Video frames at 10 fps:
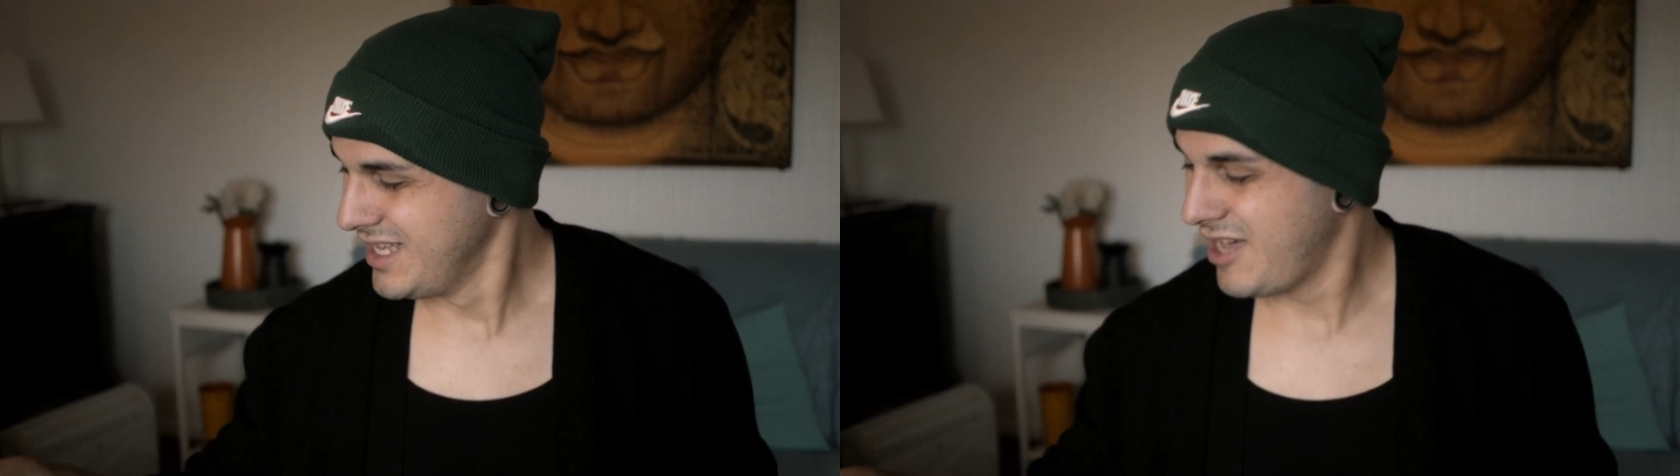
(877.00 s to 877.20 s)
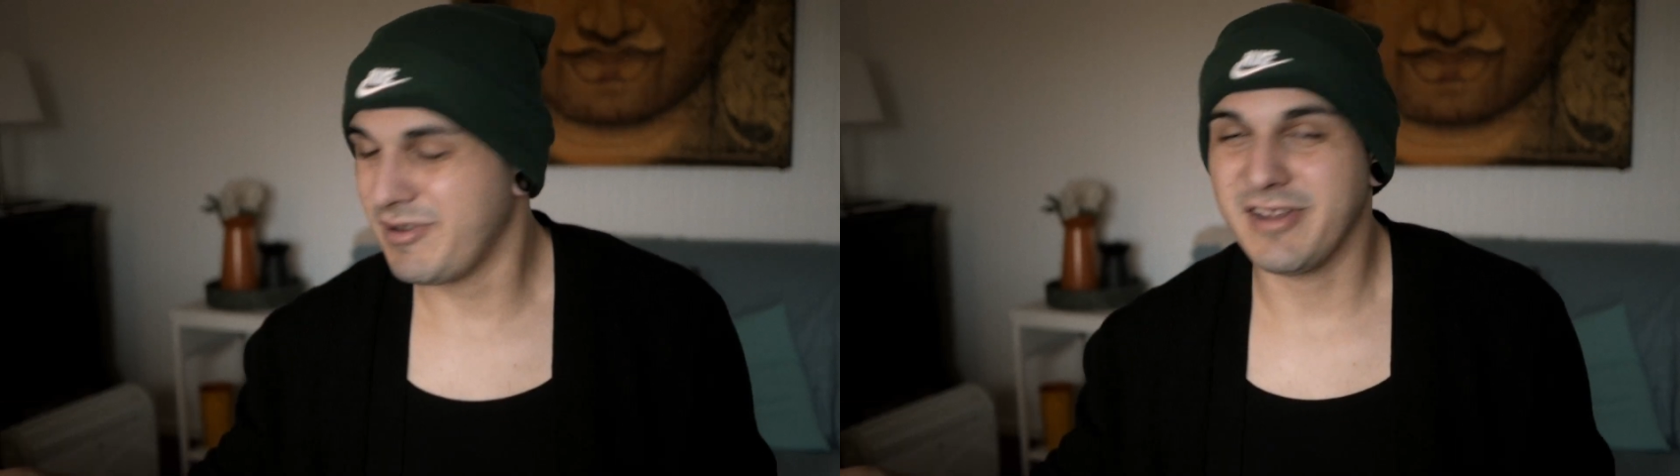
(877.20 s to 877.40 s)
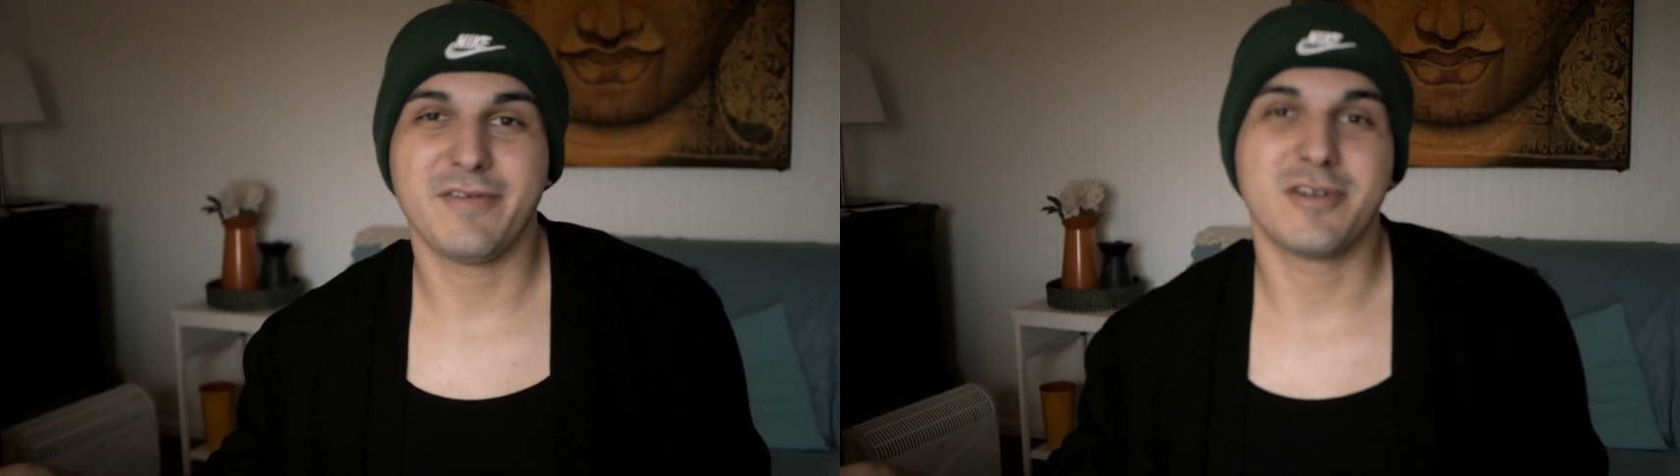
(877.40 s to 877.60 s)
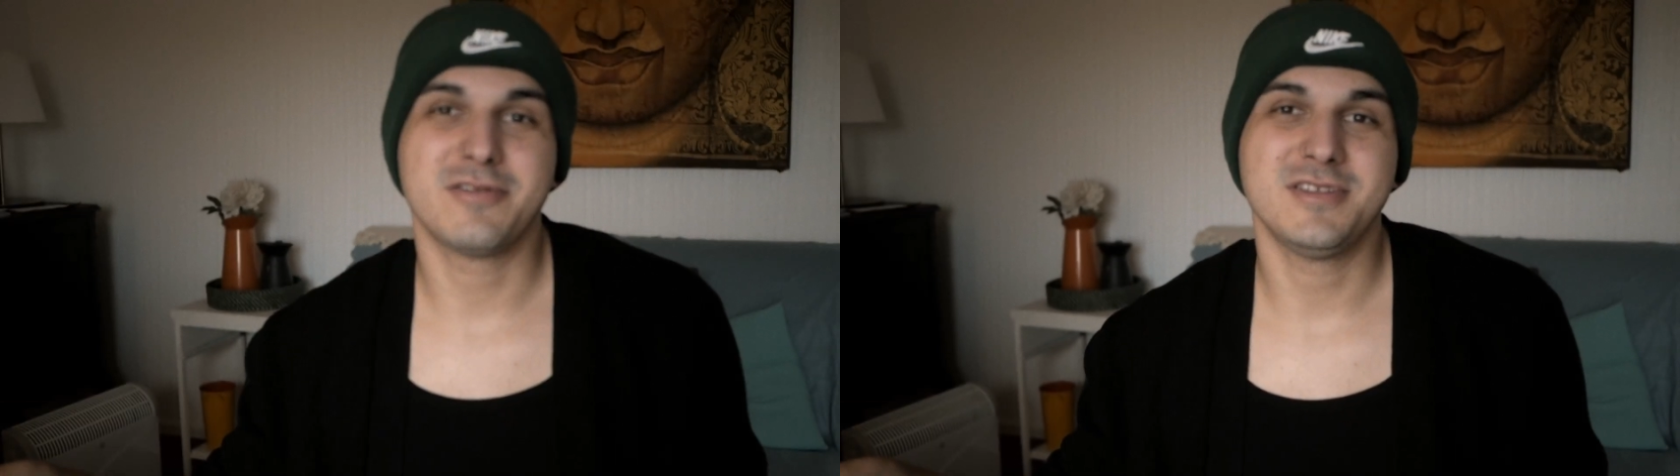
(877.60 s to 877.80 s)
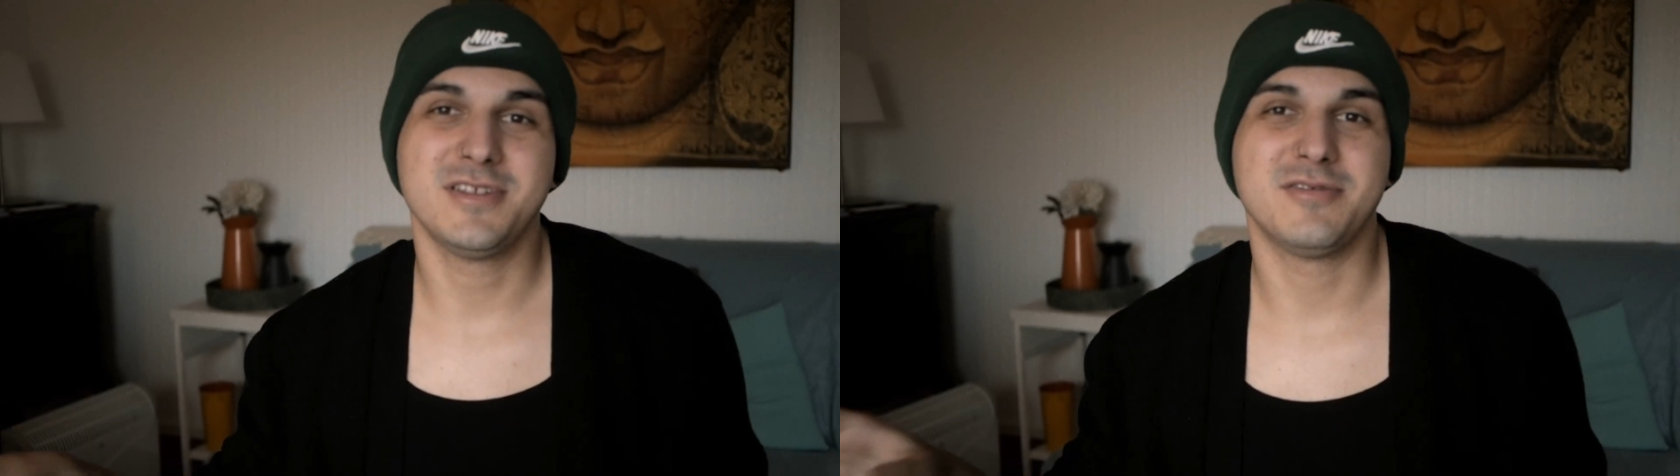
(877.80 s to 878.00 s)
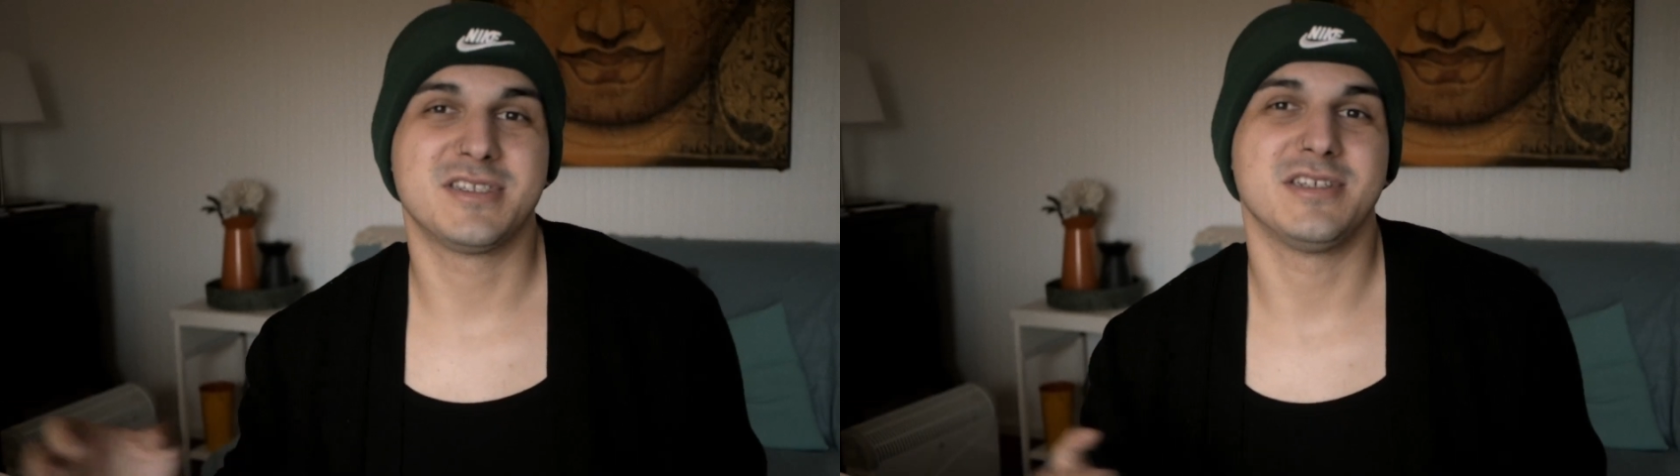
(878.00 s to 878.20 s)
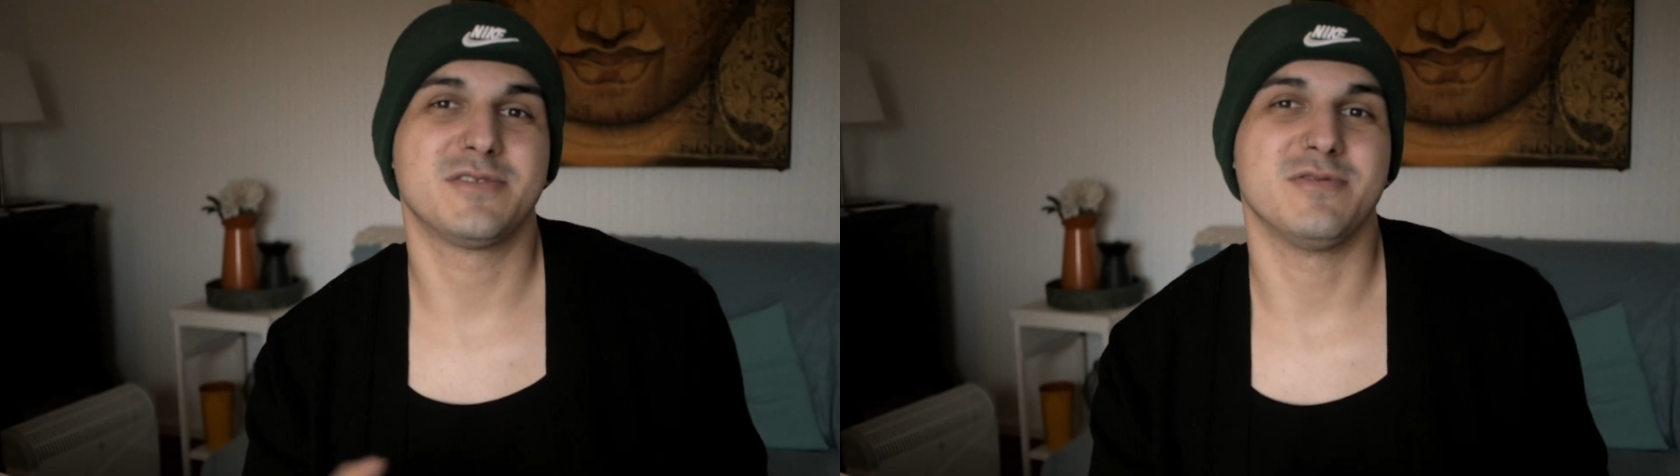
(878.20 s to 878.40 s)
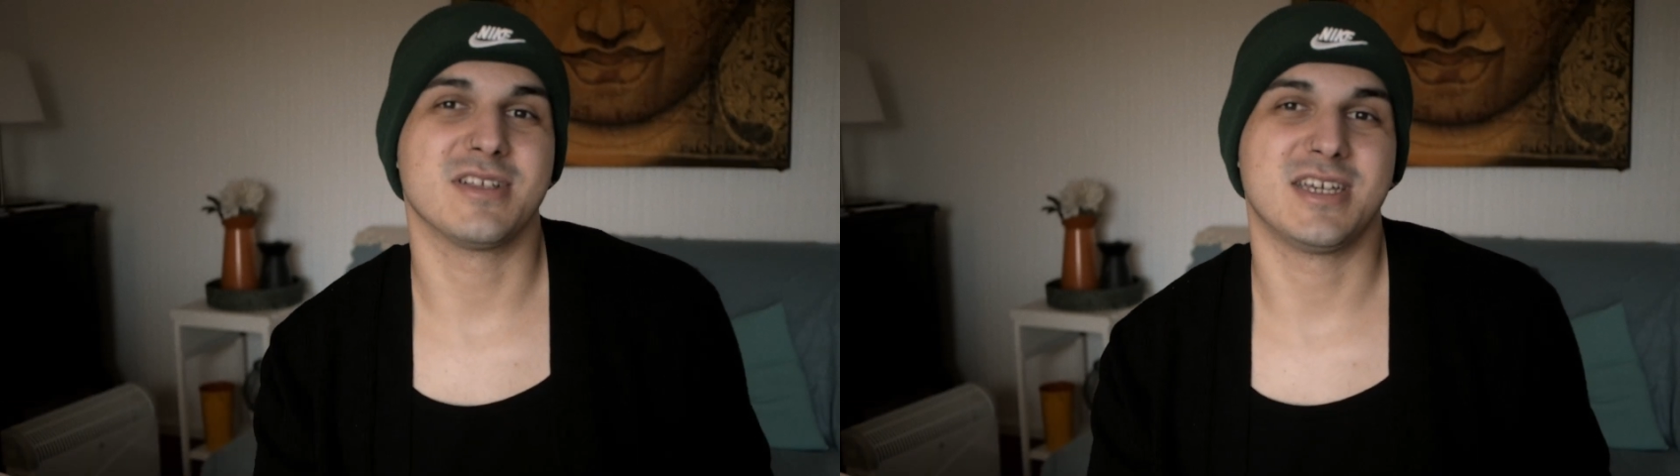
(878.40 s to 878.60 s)
I mean, if you're good, the
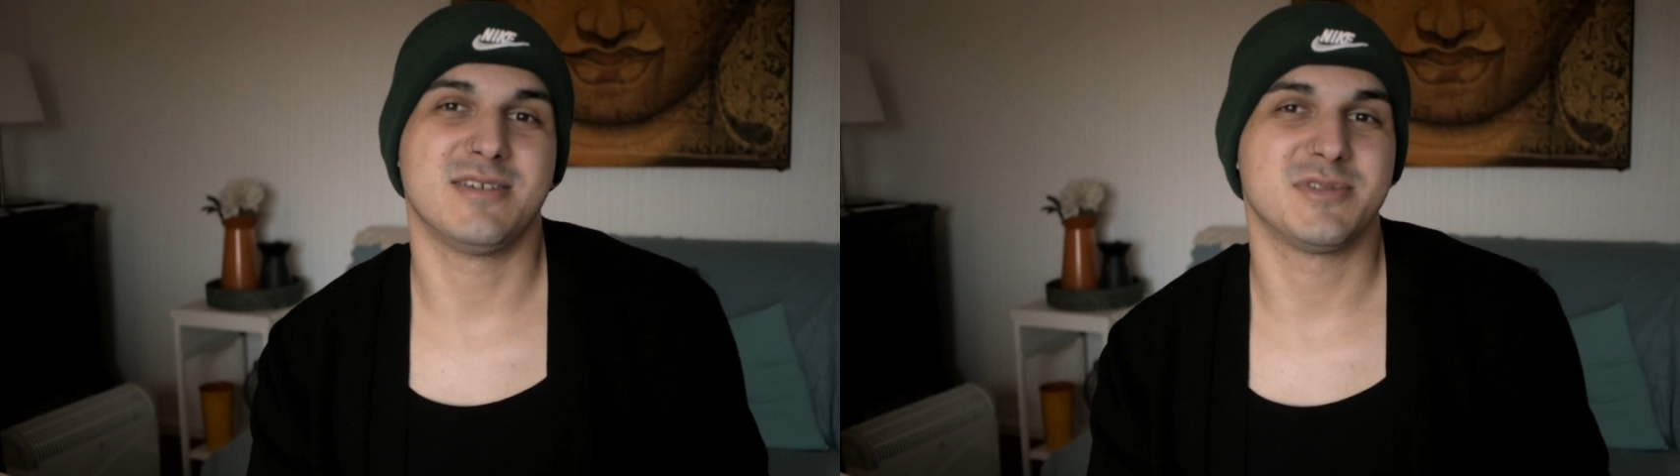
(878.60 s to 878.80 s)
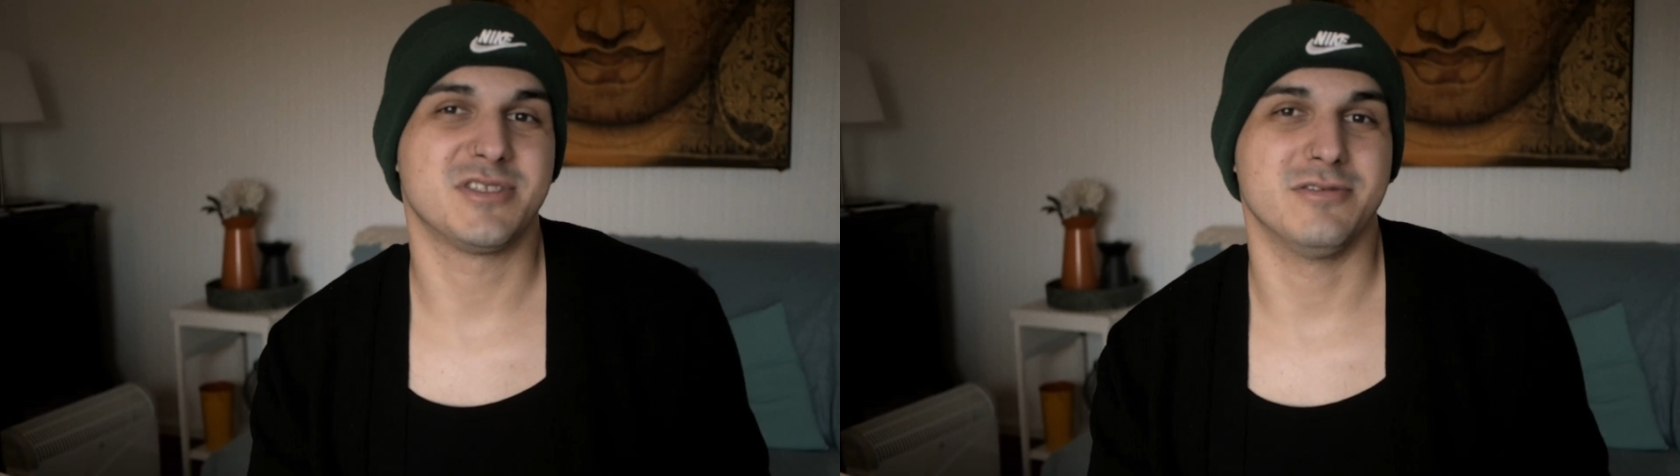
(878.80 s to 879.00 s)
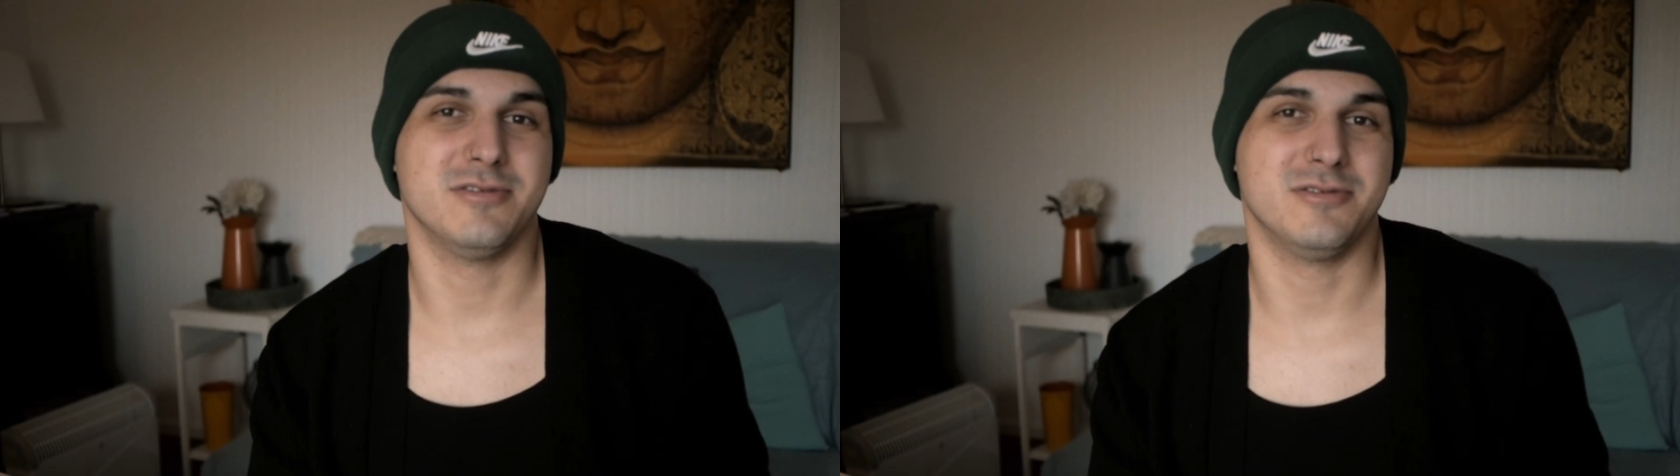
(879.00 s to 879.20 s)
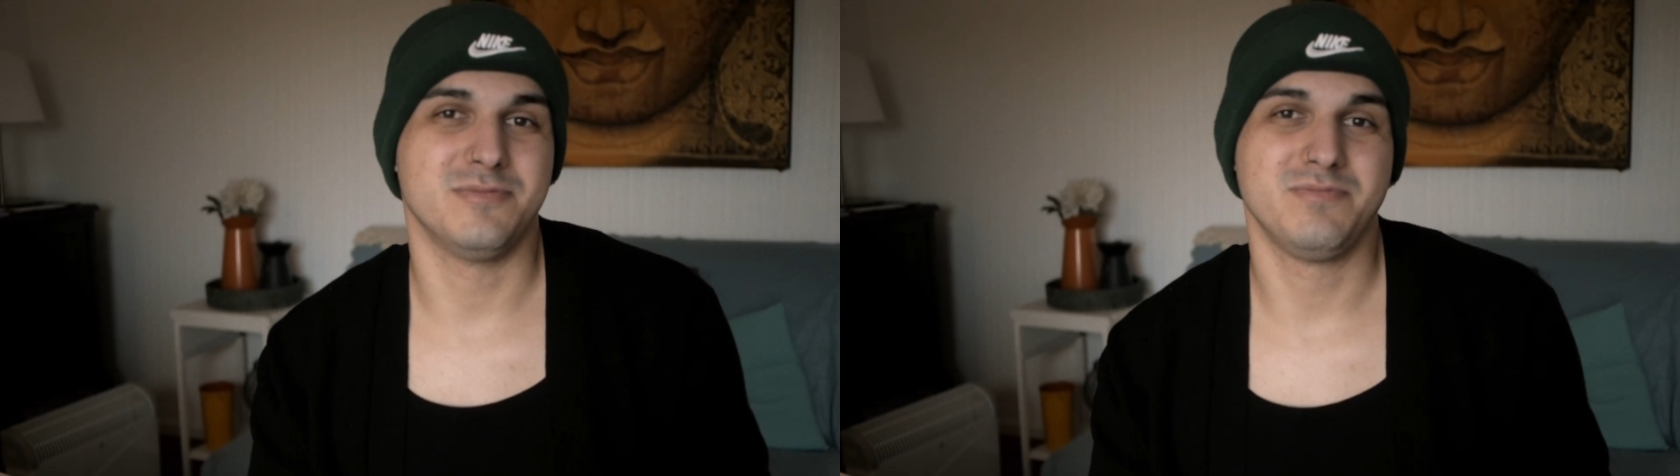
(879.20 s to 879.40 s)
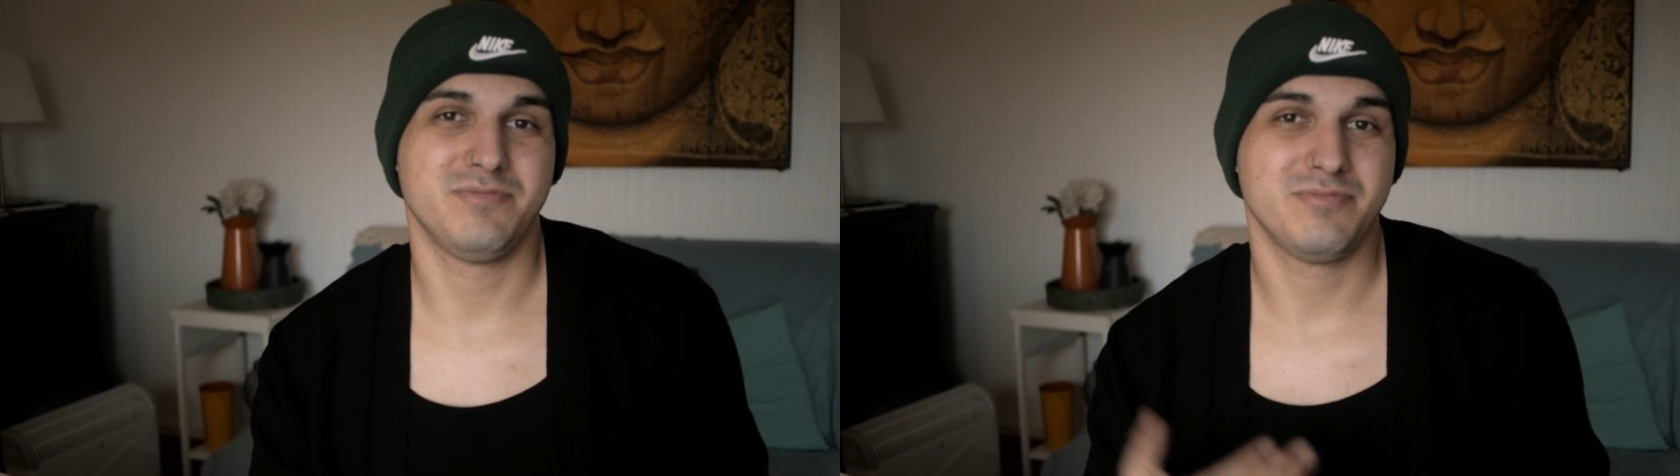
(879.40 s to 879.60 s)
results will come, so